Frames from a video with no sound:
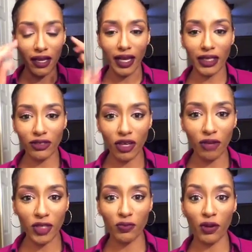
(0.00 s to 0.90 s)
And you saw how
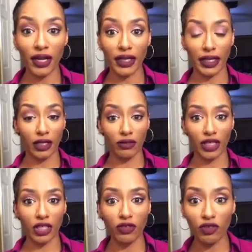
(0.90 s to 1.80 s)
much product I used. I
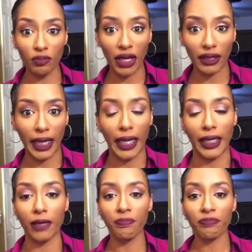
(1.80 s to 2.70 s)
used barely any.